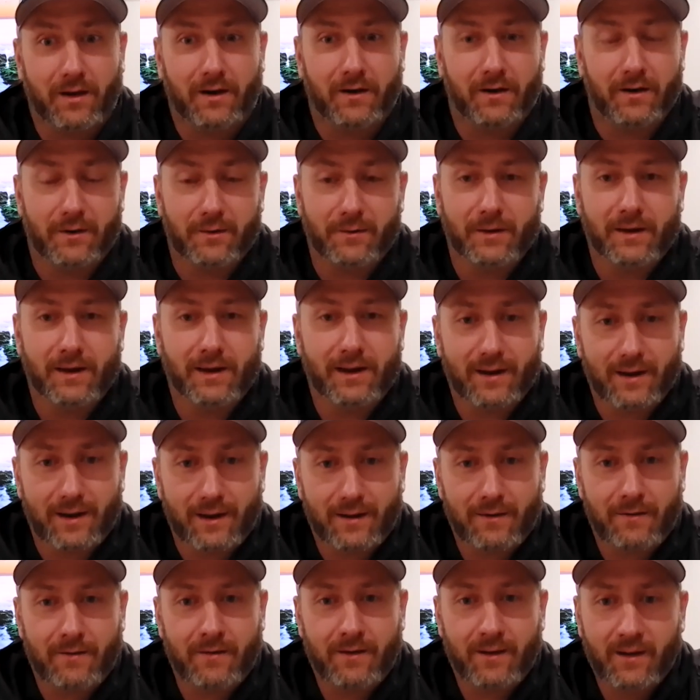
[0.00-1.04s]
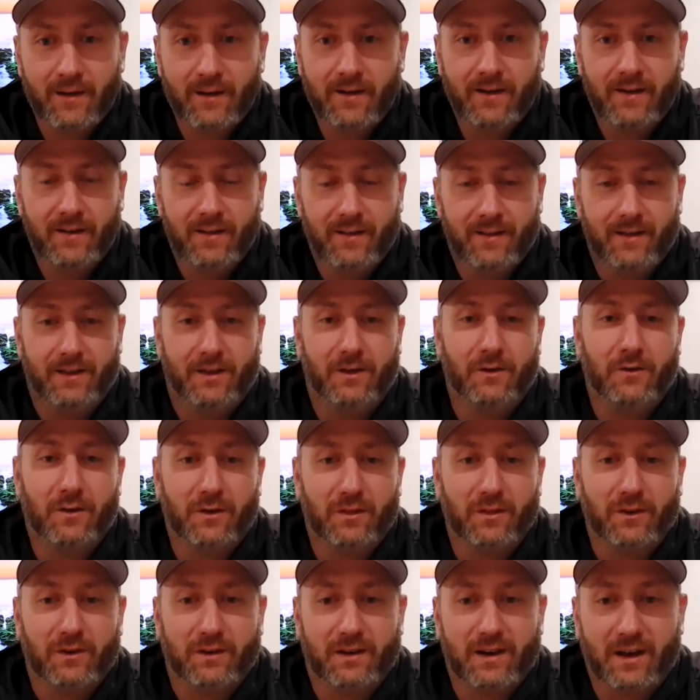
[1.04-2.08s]
that are doing it now. Like you can
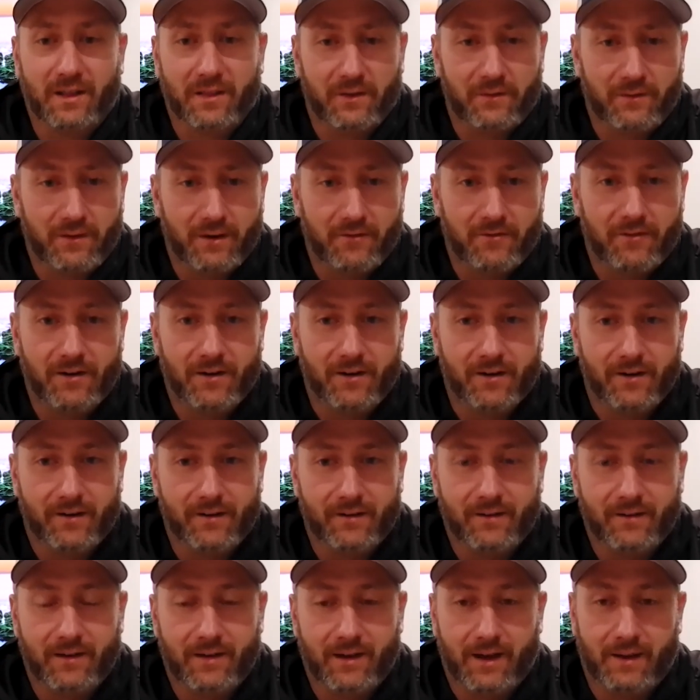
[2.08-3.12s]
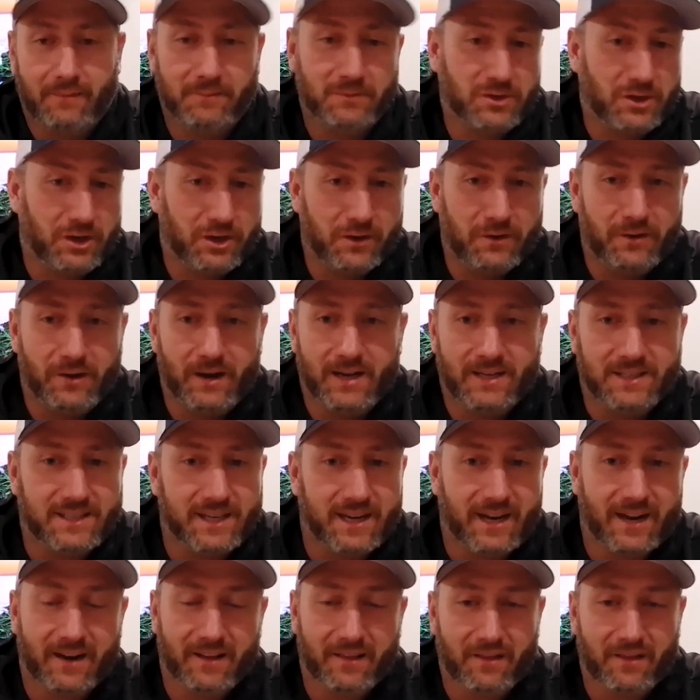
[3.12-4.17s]
look down the river, and I'm sure you guys
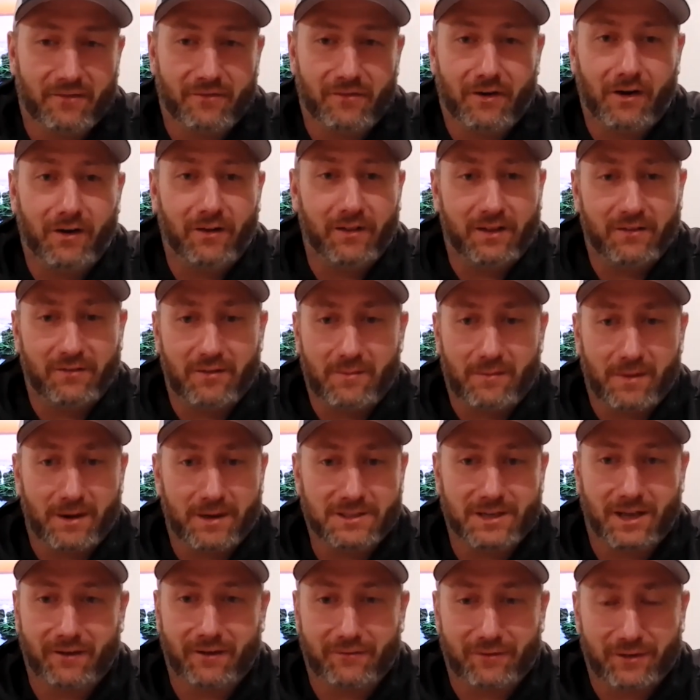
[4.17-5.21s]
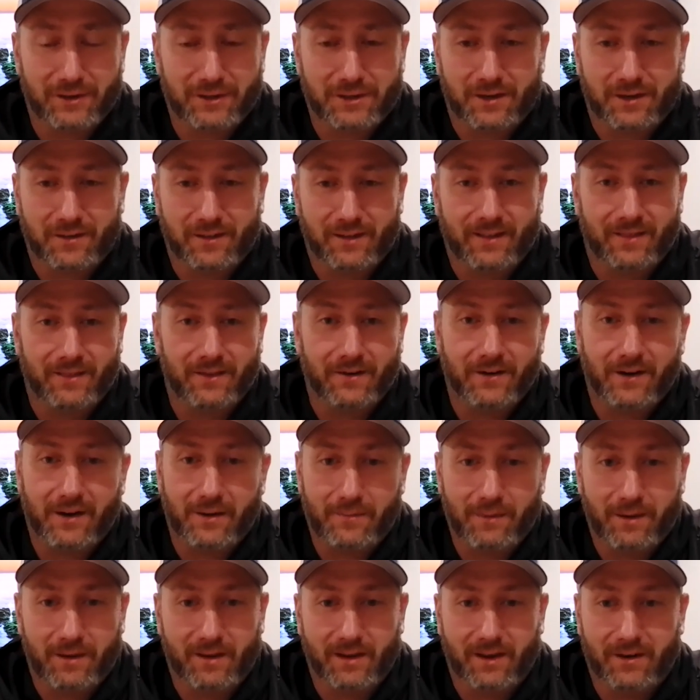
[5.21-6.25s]
seen it in the fall, even muskie fishing. Like there could
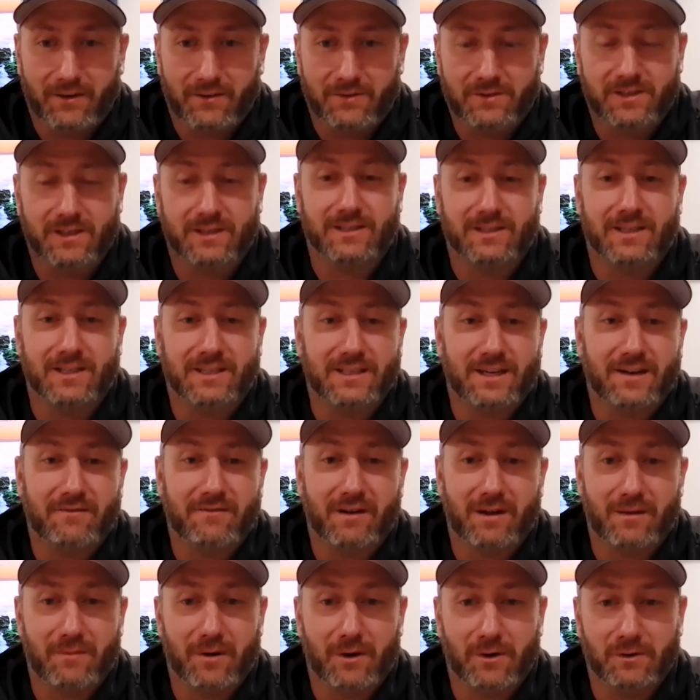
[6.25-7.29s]
be 60, 70